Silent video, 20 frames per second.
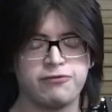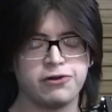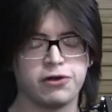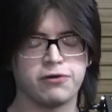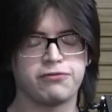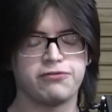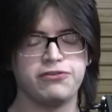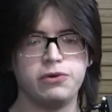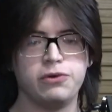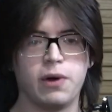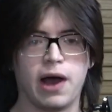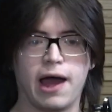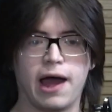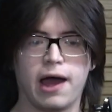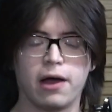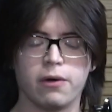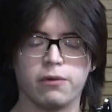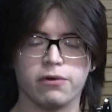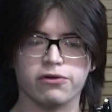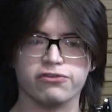a few
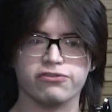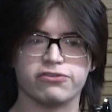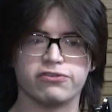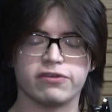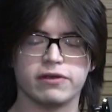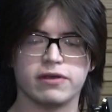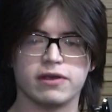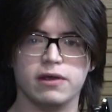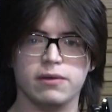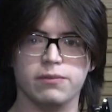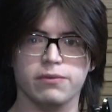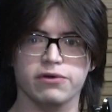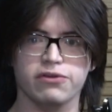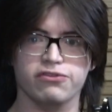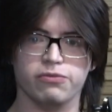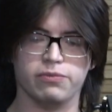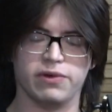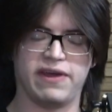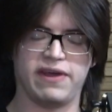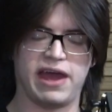hours, it was
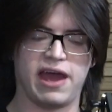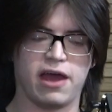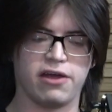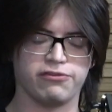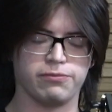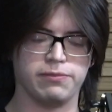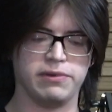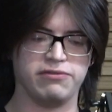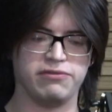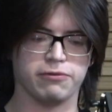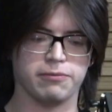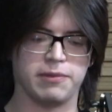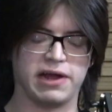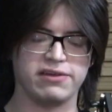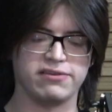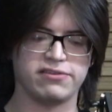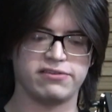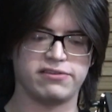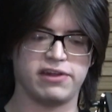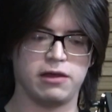when they asked me for my
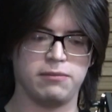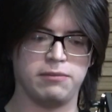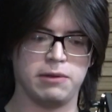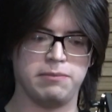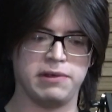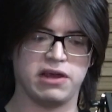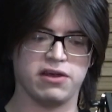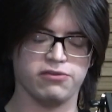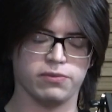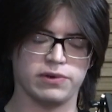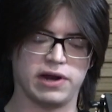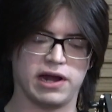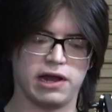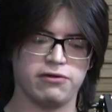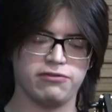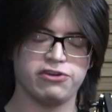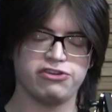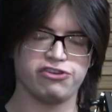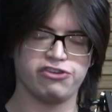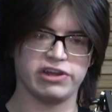statement because when I
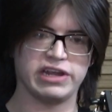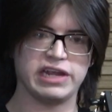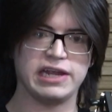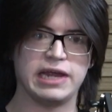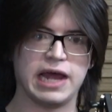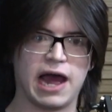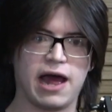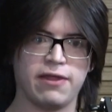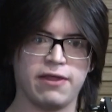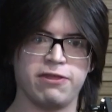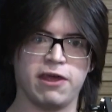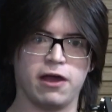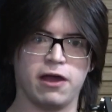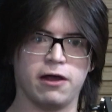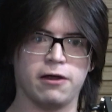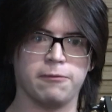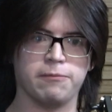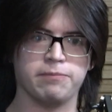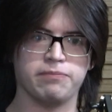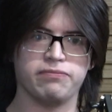originally got there,
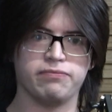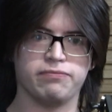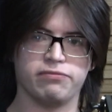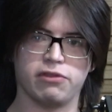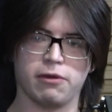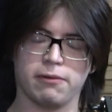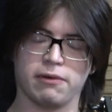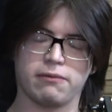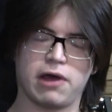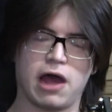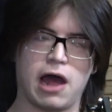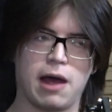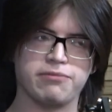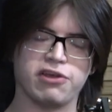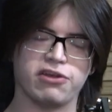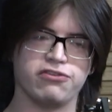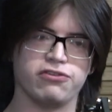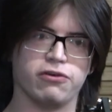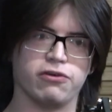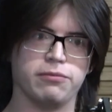the cops
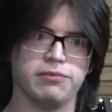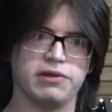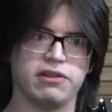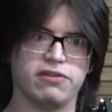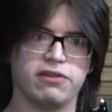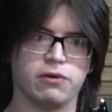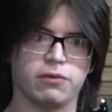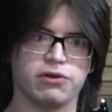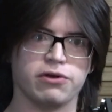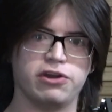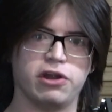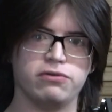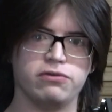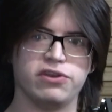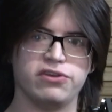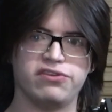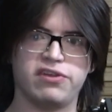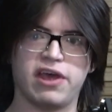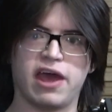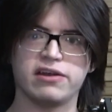had told me that there were no
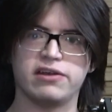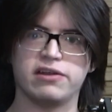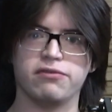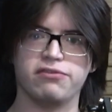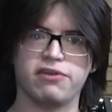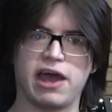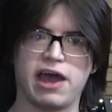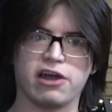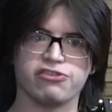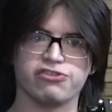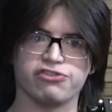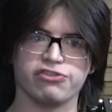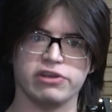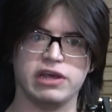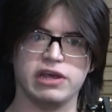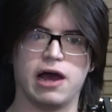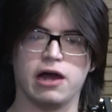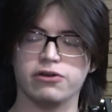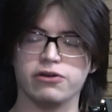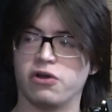detectives actually
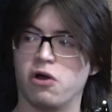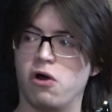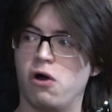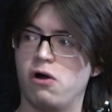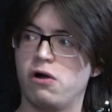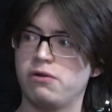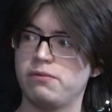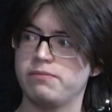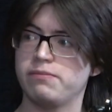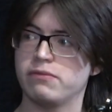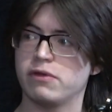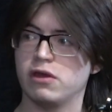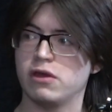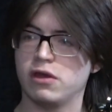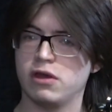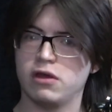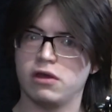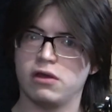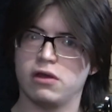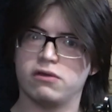on call.
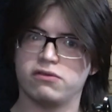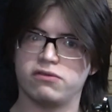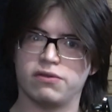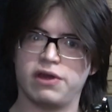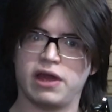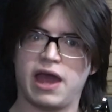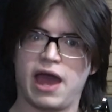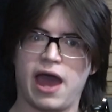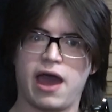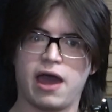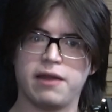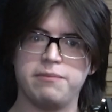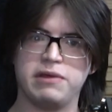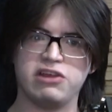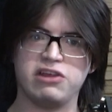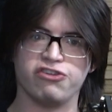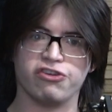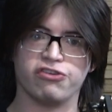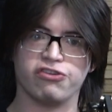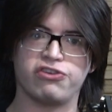So they had me
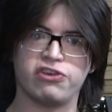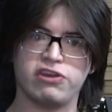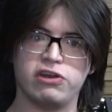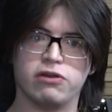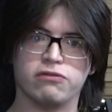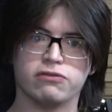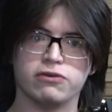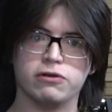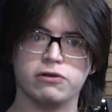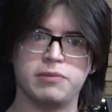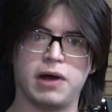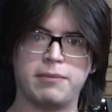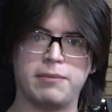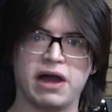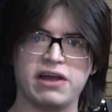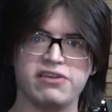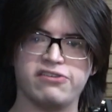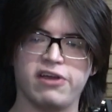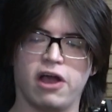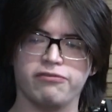just sit in a room by
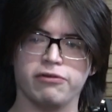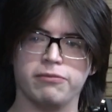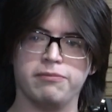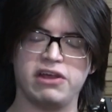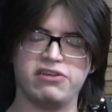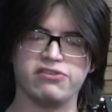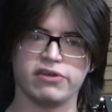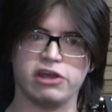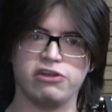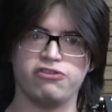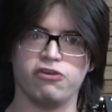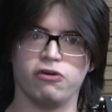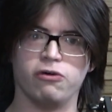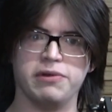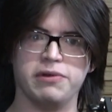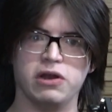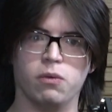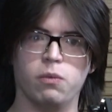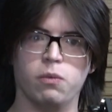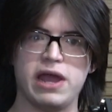myself and basically told me
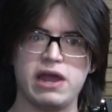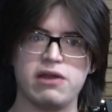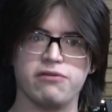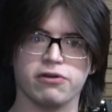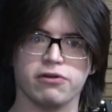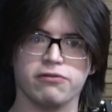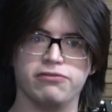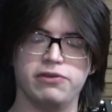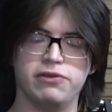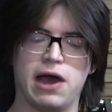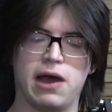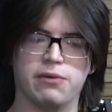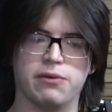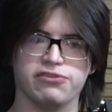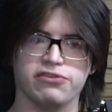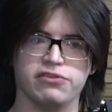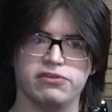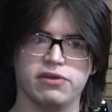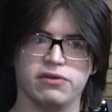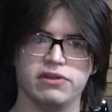to wait for a few hours
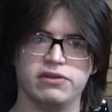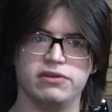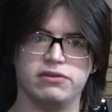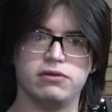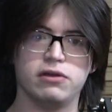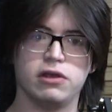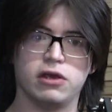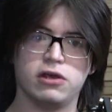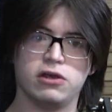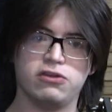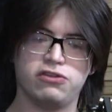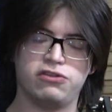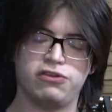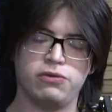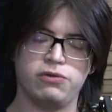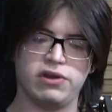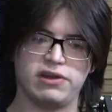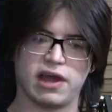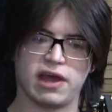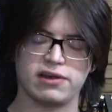until the two
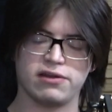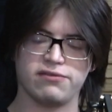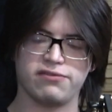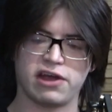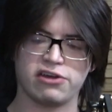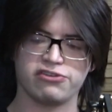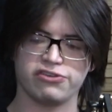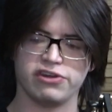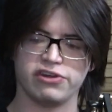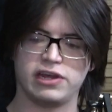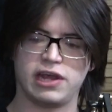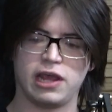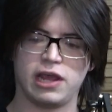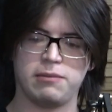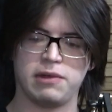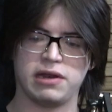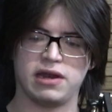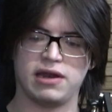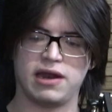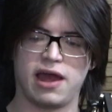detectives actually came in
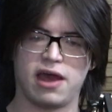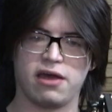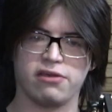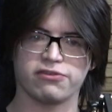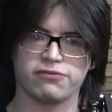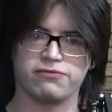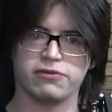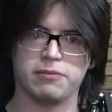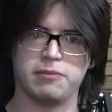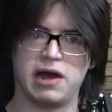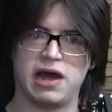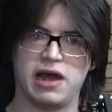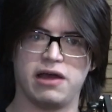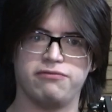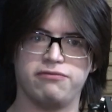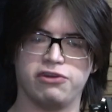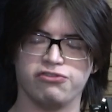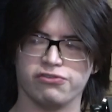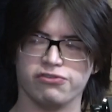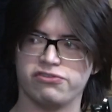and asked for my
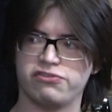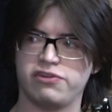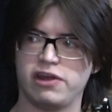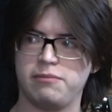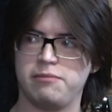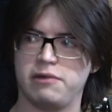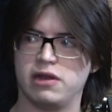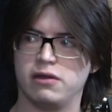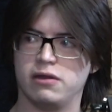official statement.